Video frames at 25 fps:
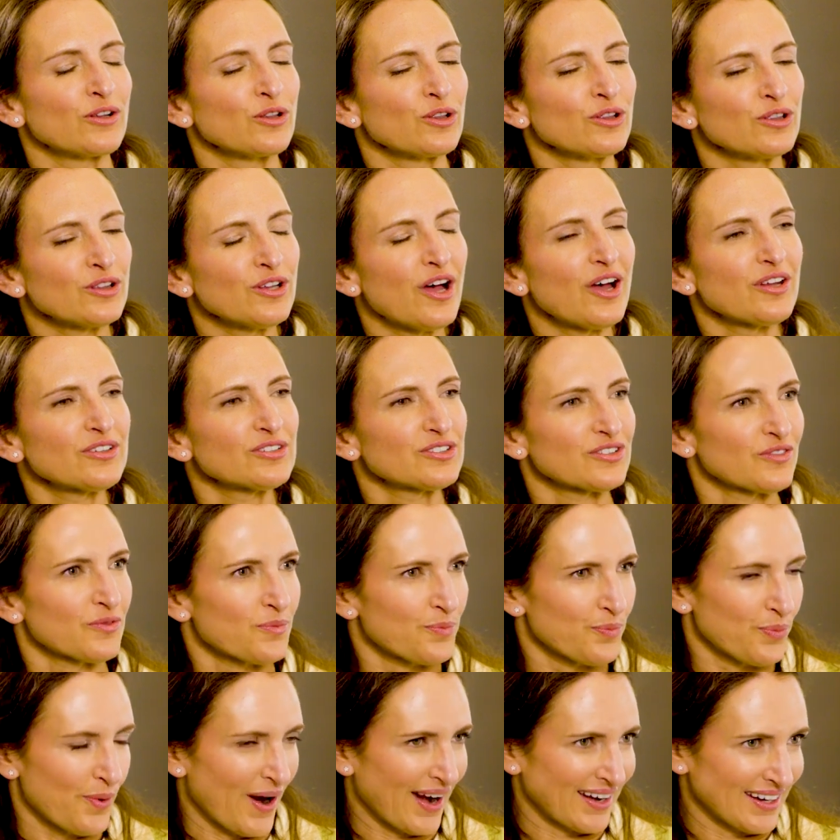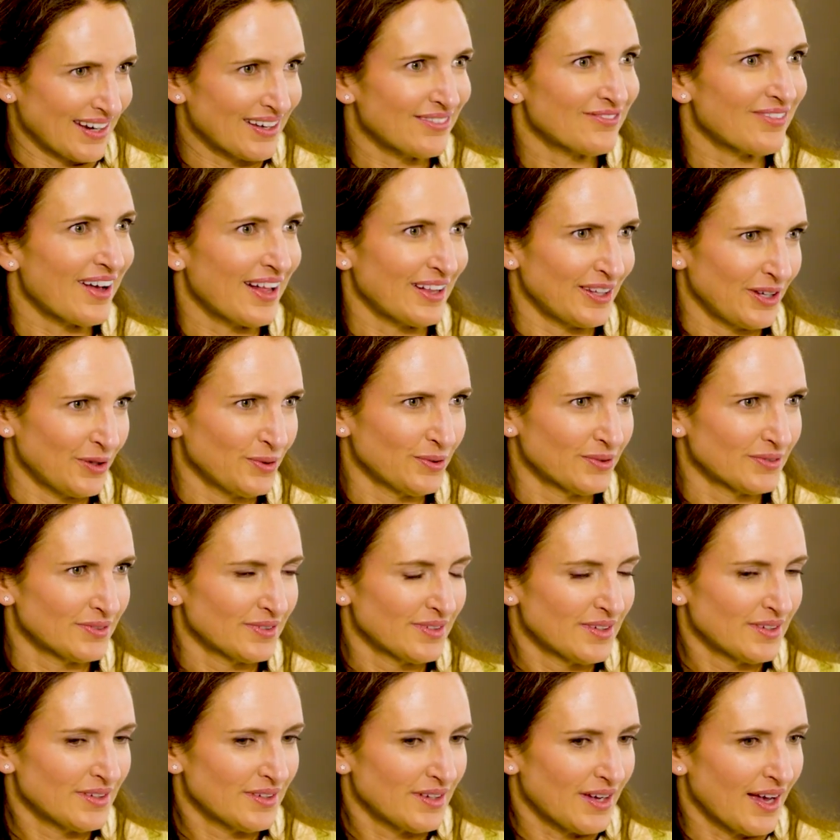a lot of branding value,
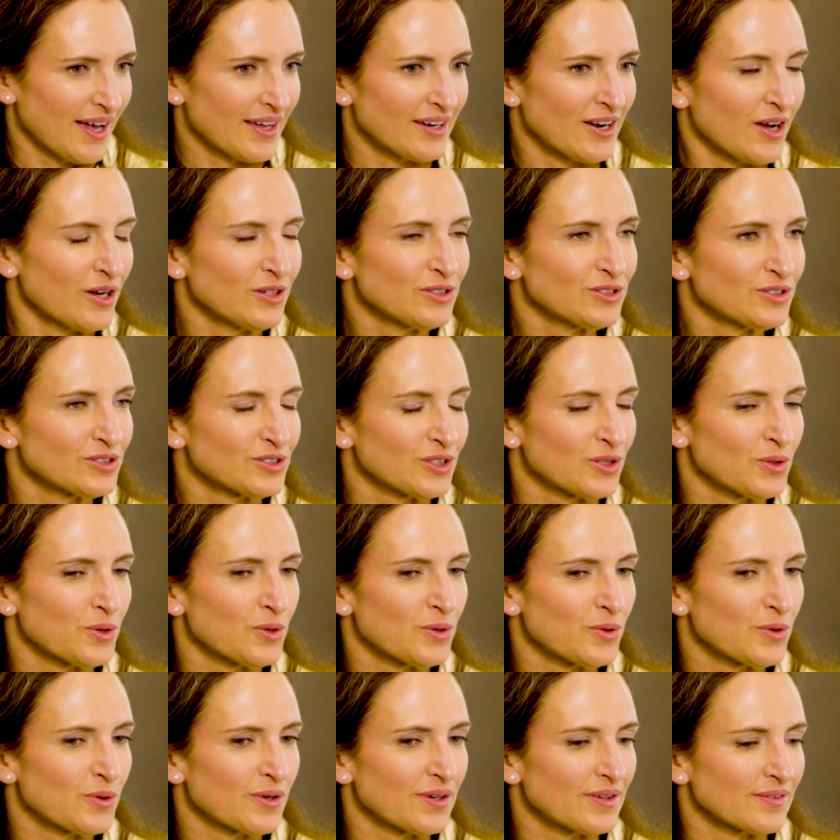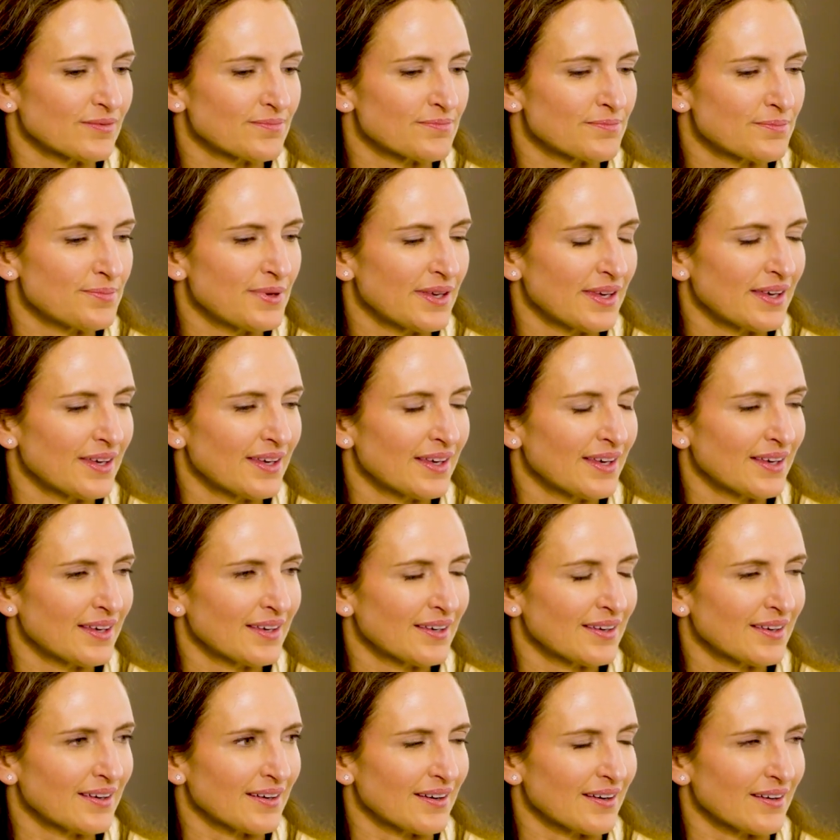and also
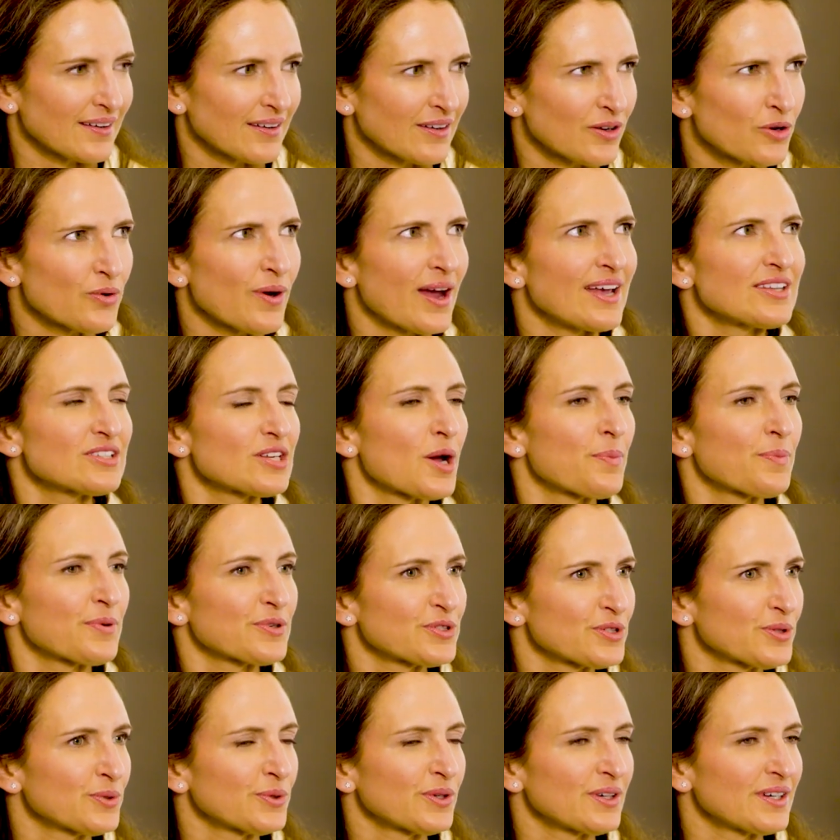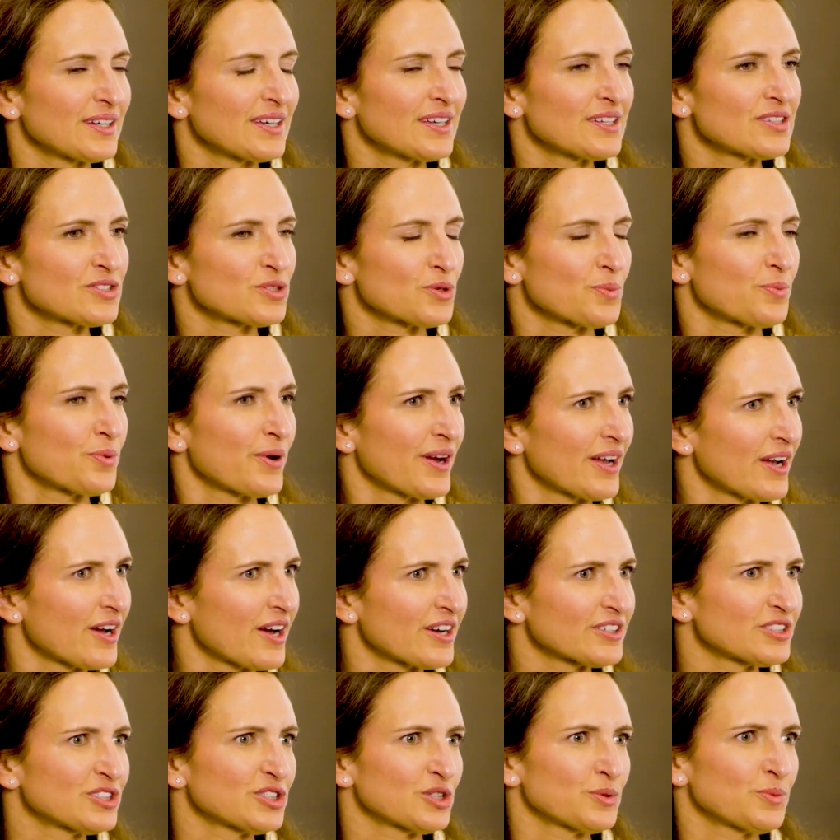being a great opportunity to bring
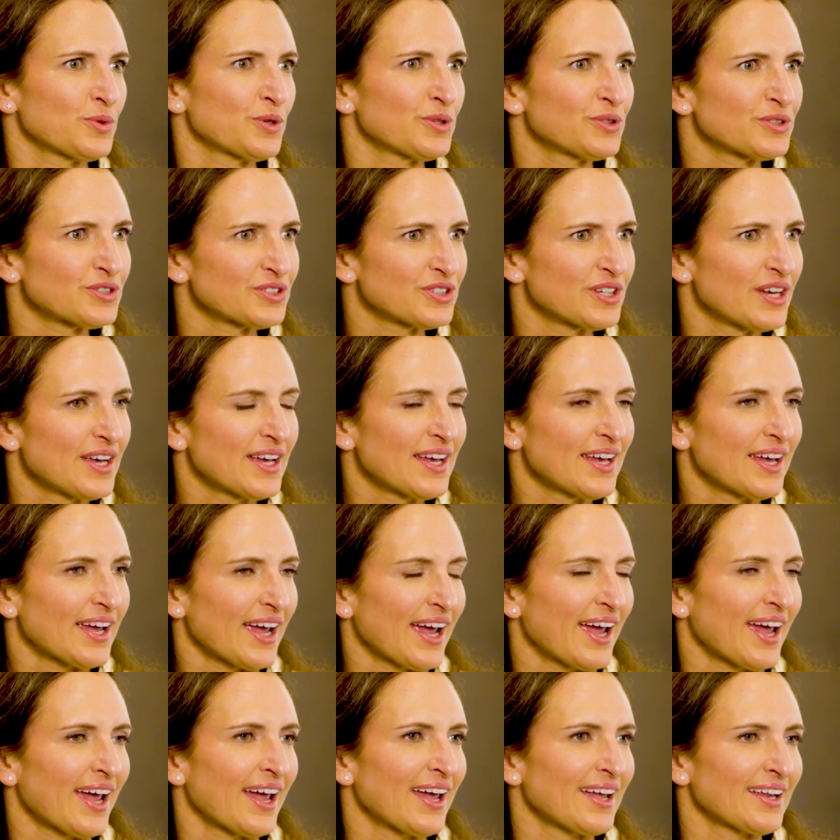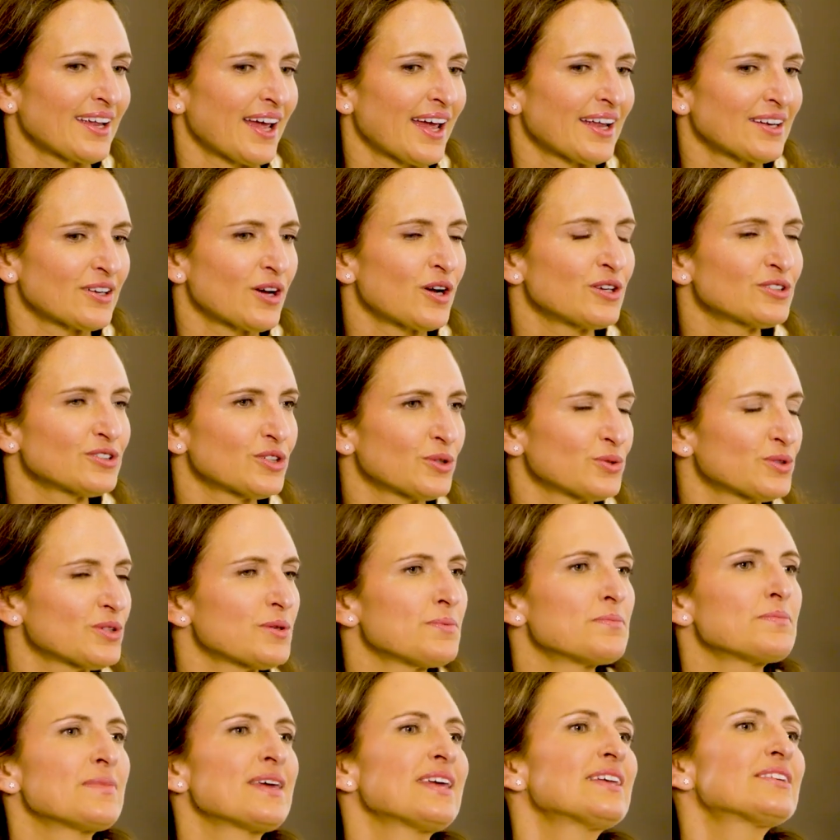customers and also
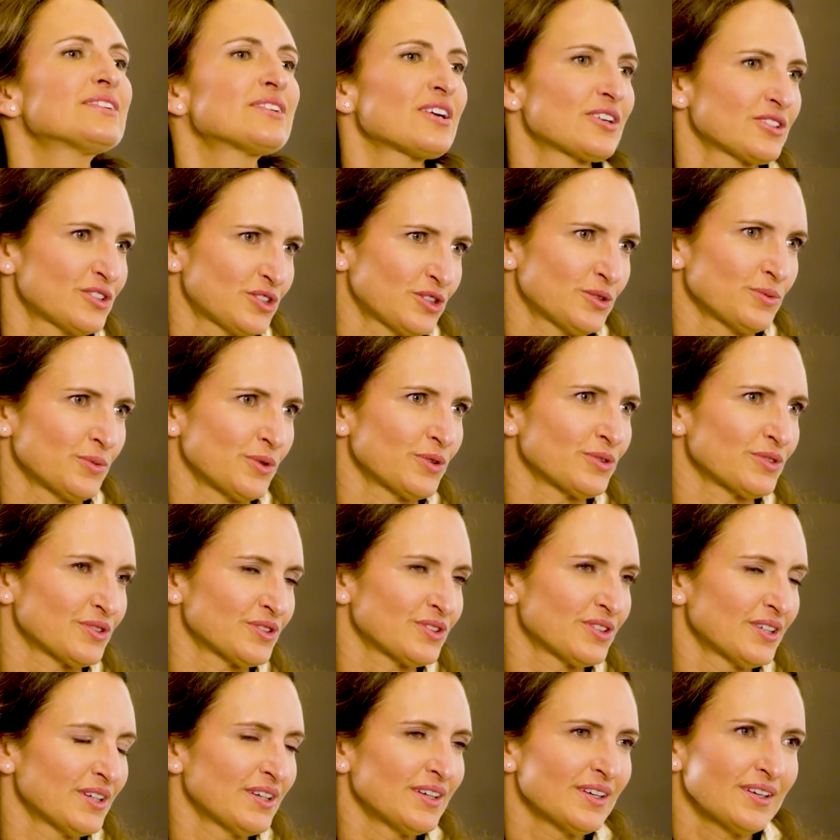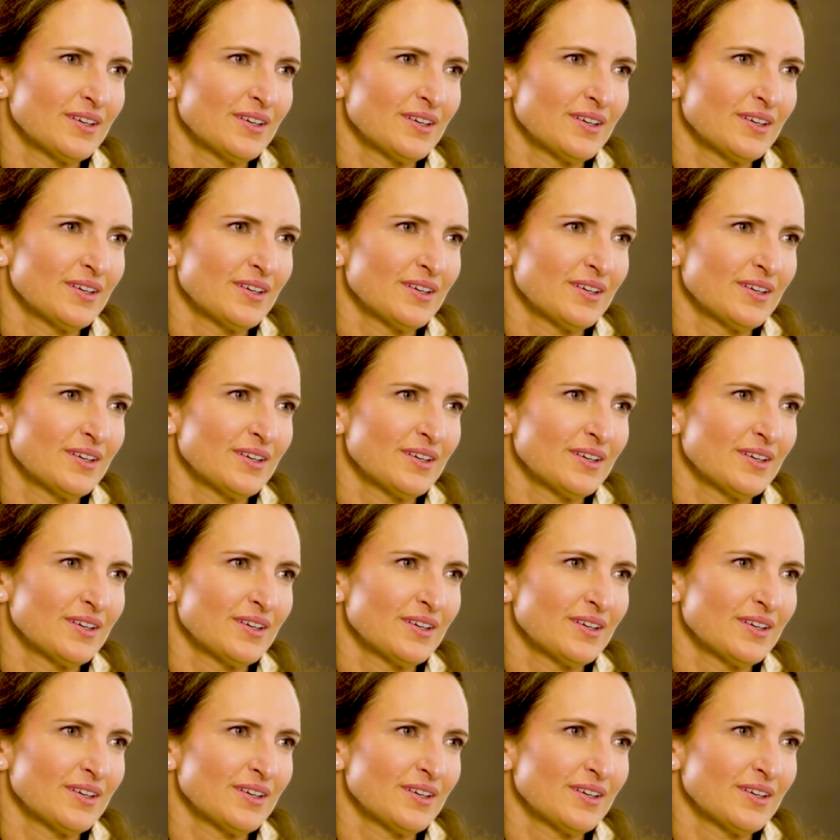to meet customers